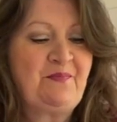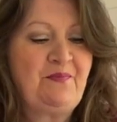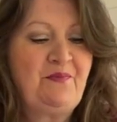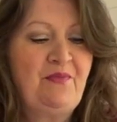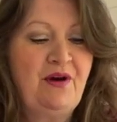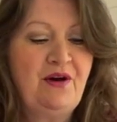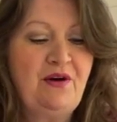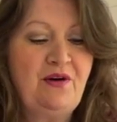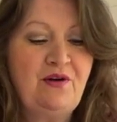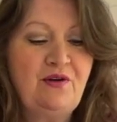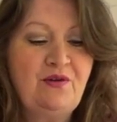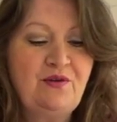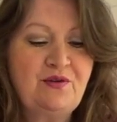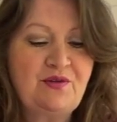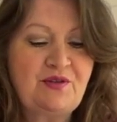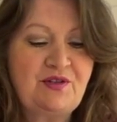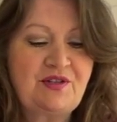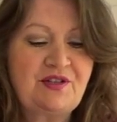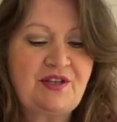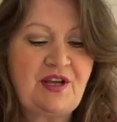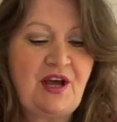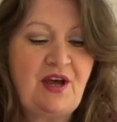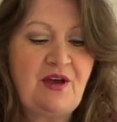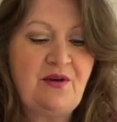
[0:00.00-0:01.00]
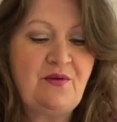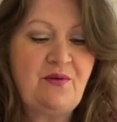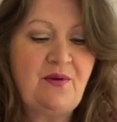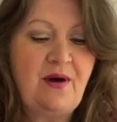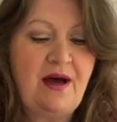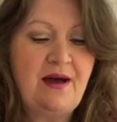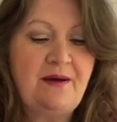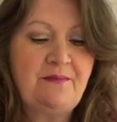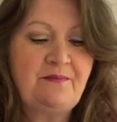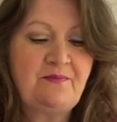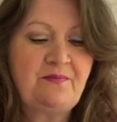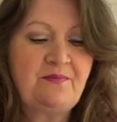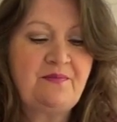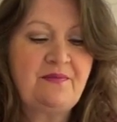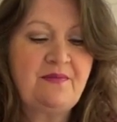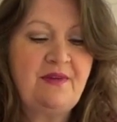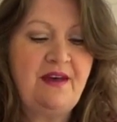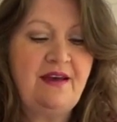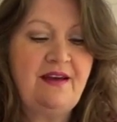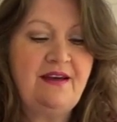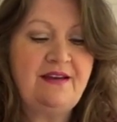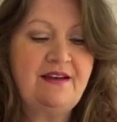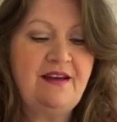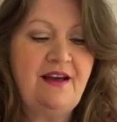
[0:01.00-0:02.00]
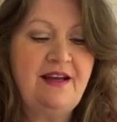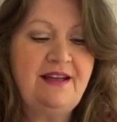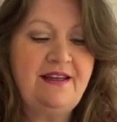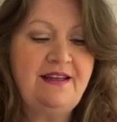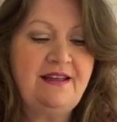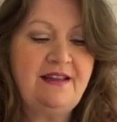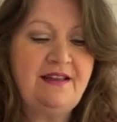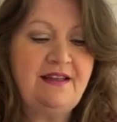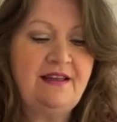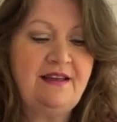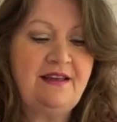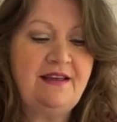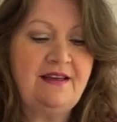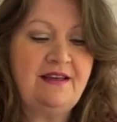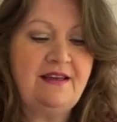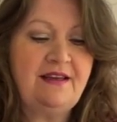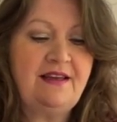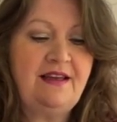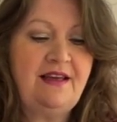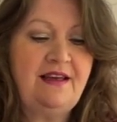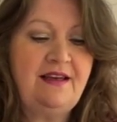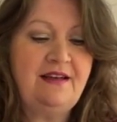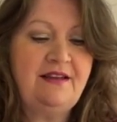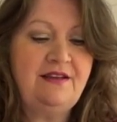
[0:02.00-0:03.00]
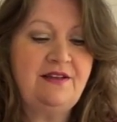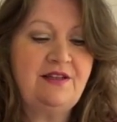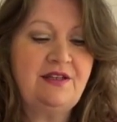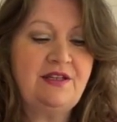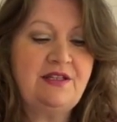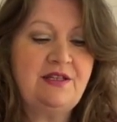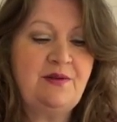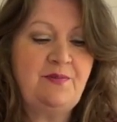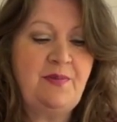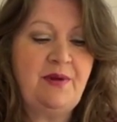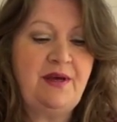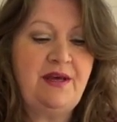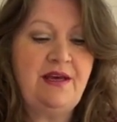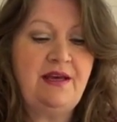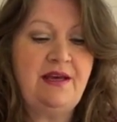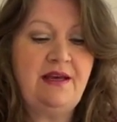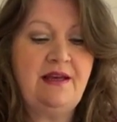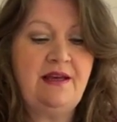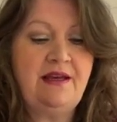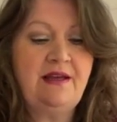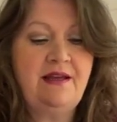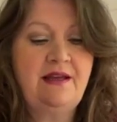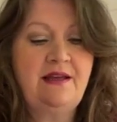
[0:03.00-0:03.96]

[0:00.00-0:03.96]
but also I kind of think it looks a bit,